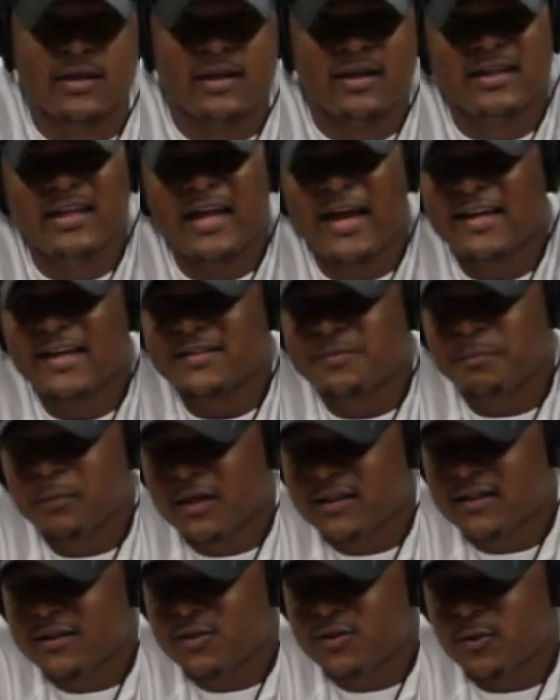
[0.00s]
Last
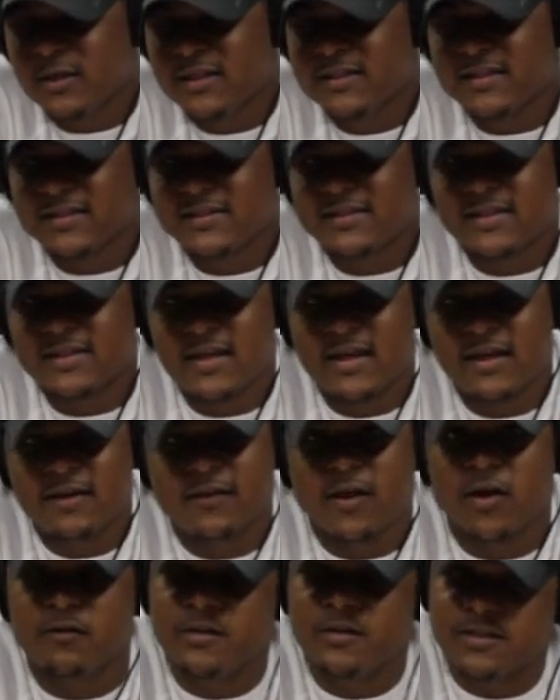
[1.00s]
month in 2016
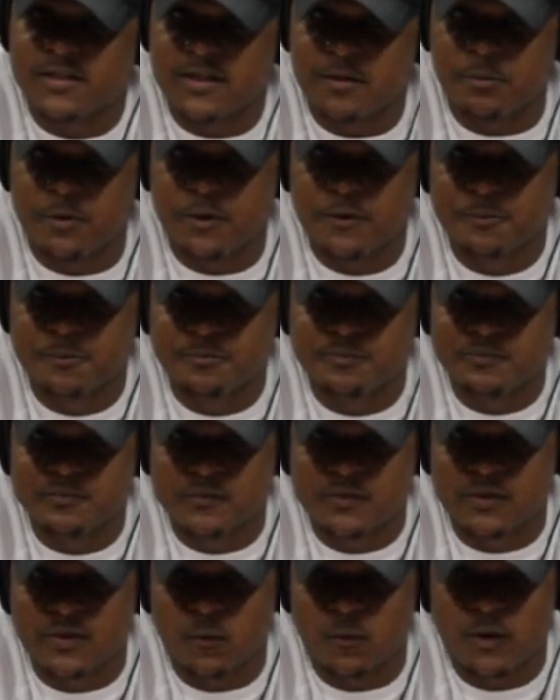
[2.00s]
of December,
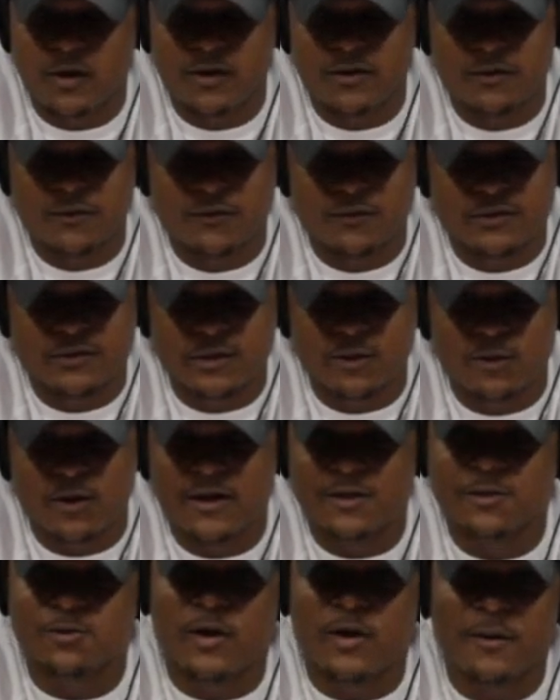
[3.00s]
one of the
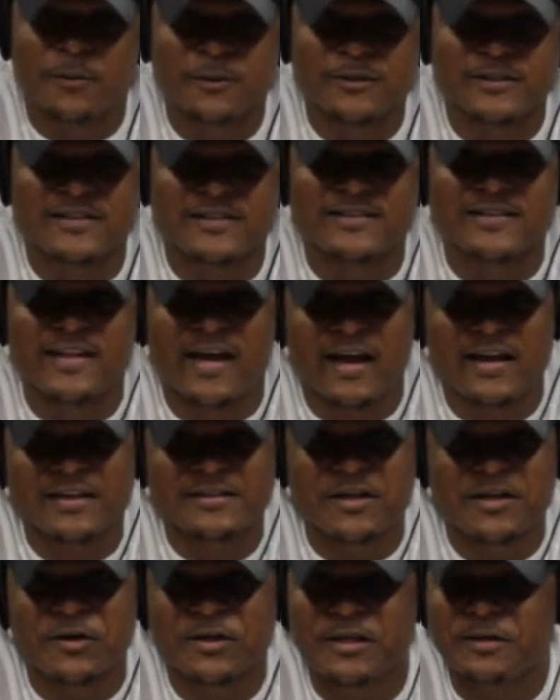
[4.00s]
greatest rappers since NAS,
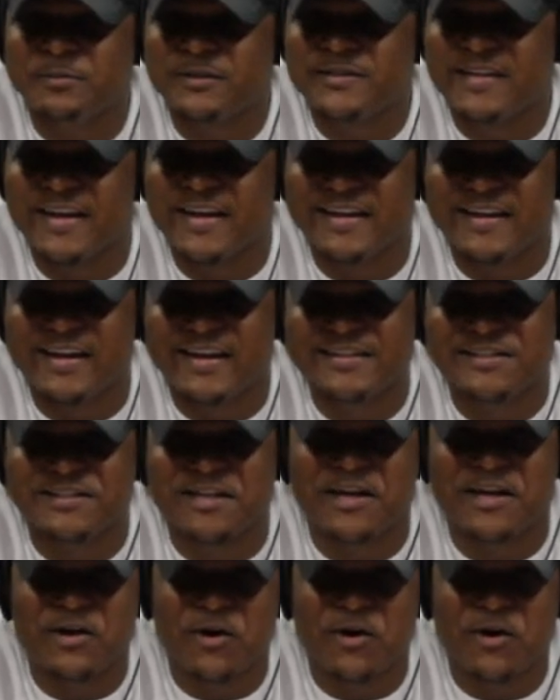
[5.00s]
I'll keep saying that, J.